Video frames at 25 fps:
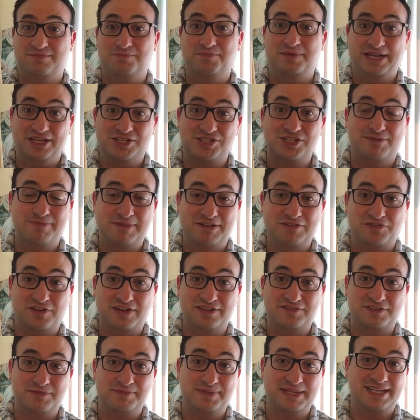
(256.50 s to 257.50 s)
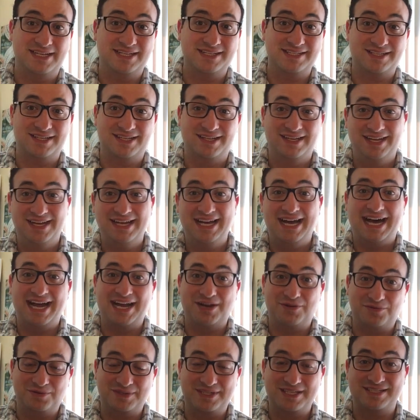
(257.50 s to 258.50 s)
But it took me forever because
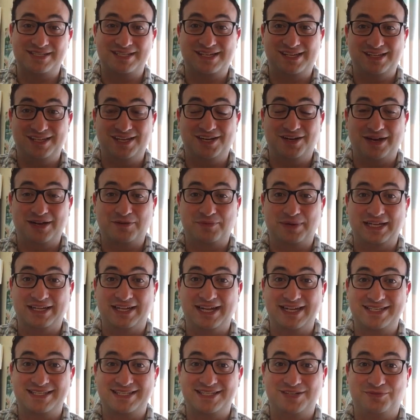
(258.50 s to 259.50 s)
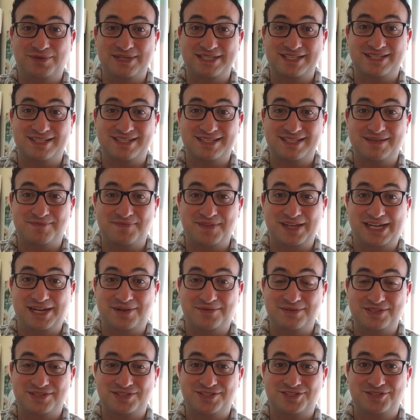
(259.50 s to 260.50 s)
I realized it wasn't something
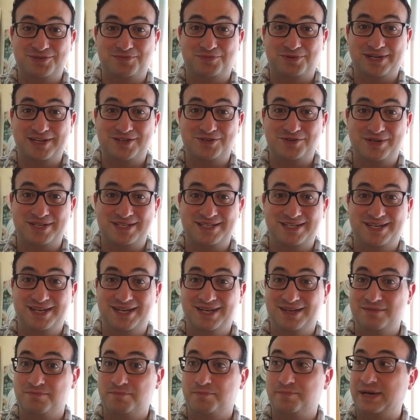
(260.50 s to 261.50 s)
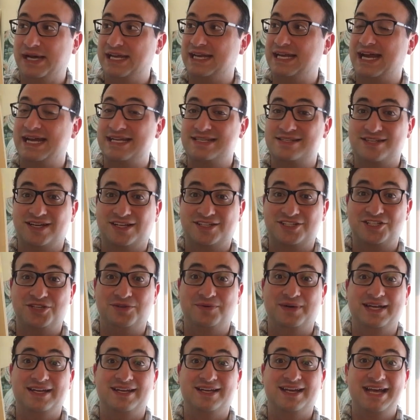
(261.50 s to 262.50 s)
I was super interested in. But I stuck
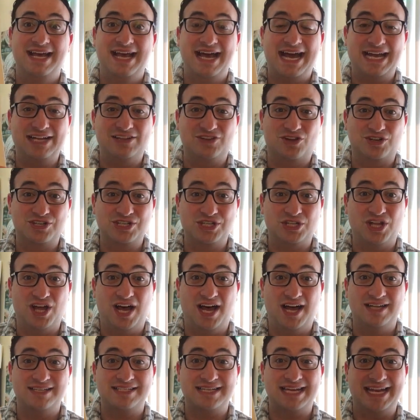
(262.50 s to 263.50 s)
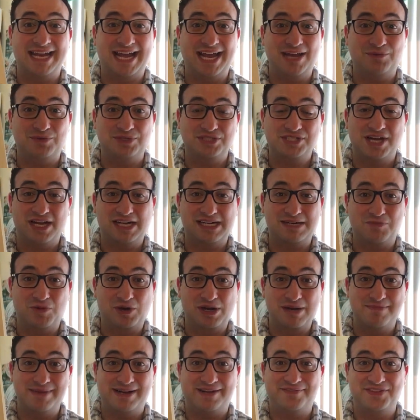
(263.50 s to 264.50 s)
to it, I learned a lot, and I will talk
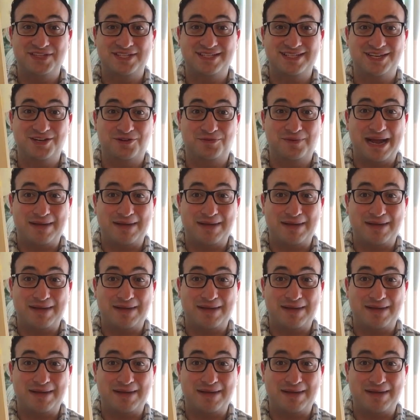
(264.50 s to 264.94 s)
more about this in a